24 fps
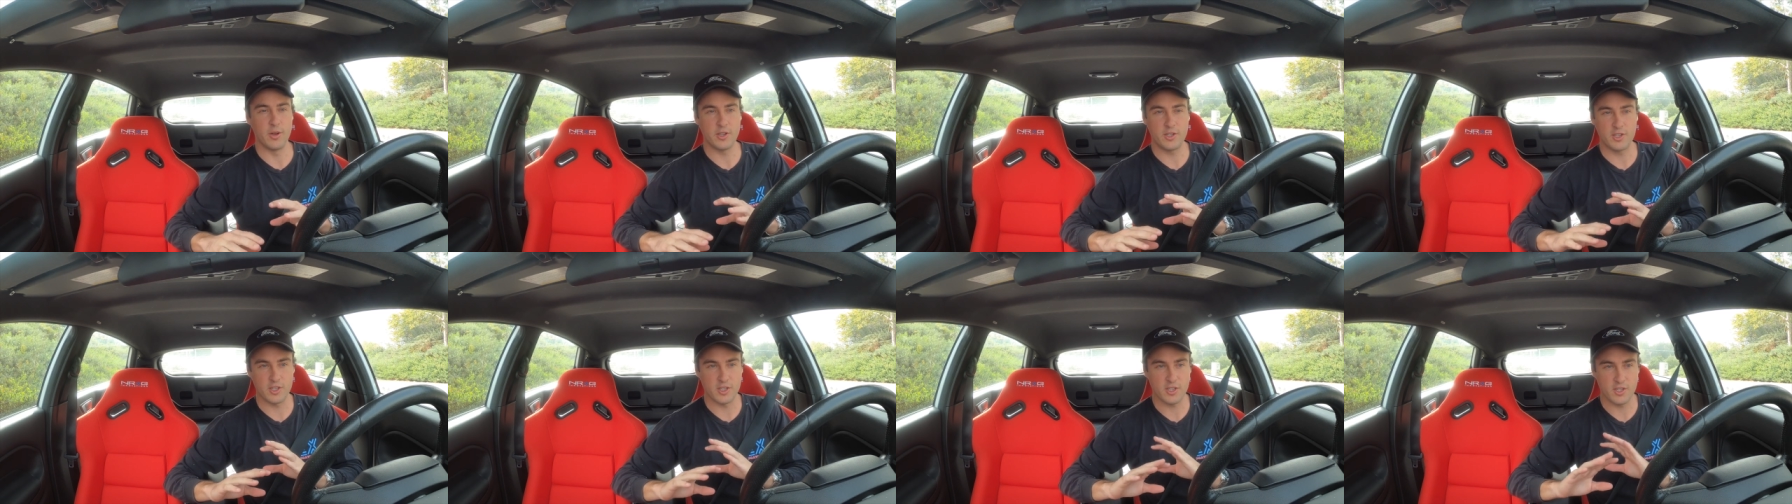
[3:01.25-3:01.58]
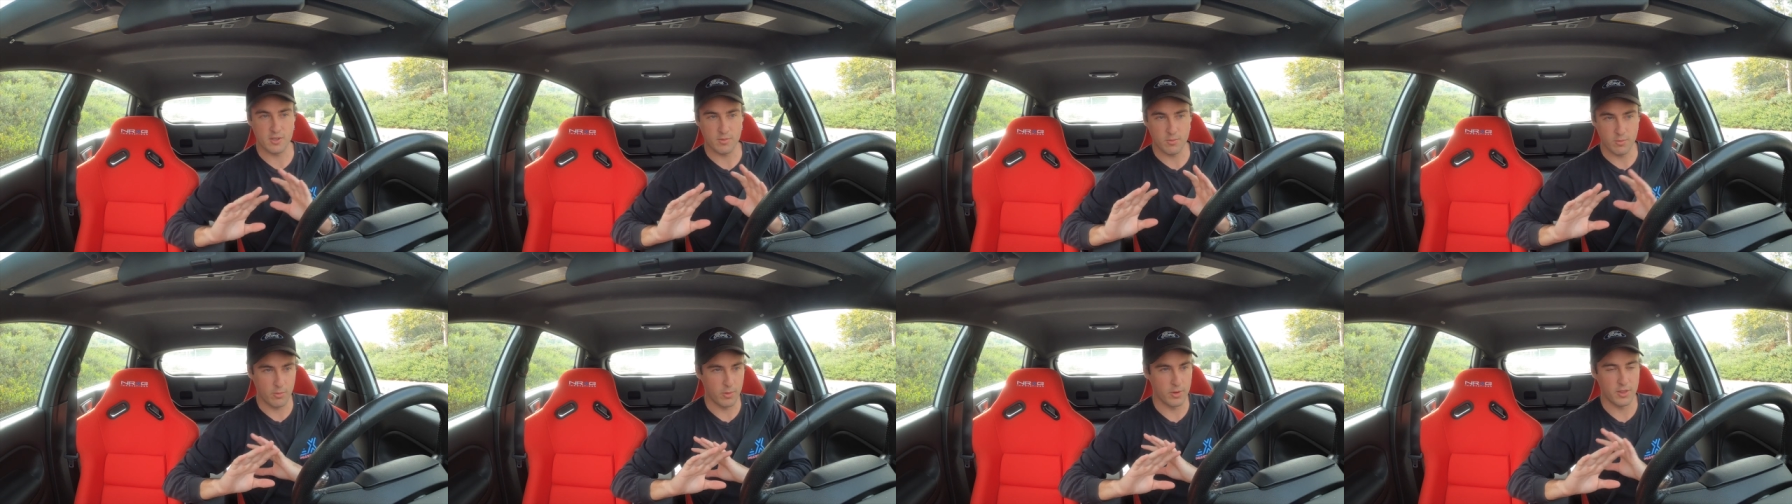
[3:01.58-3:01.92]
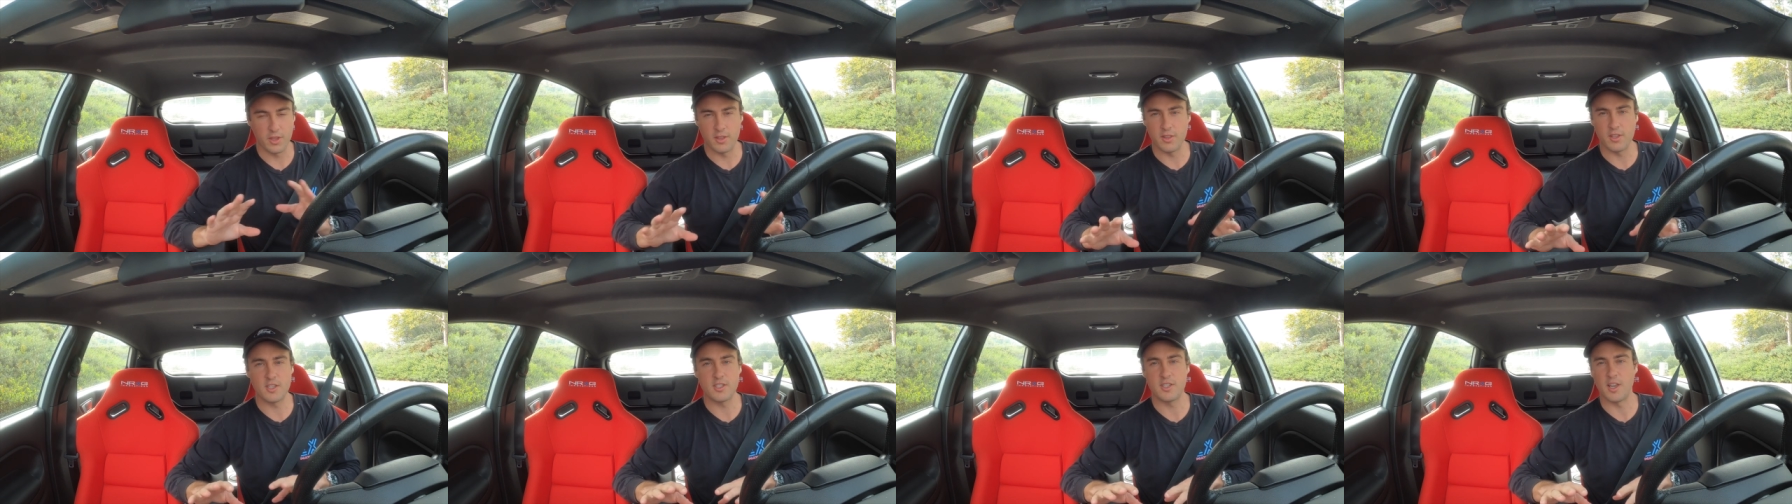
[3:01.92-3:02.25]
which is
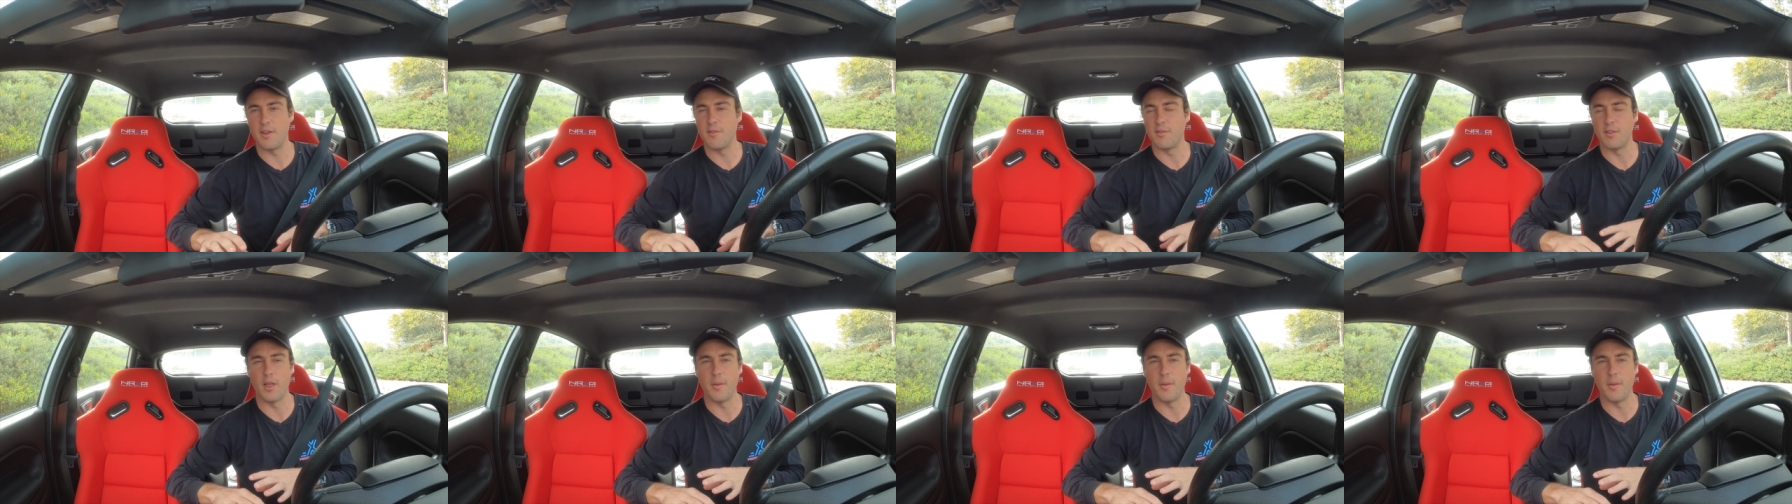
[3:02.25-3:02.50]
within the safe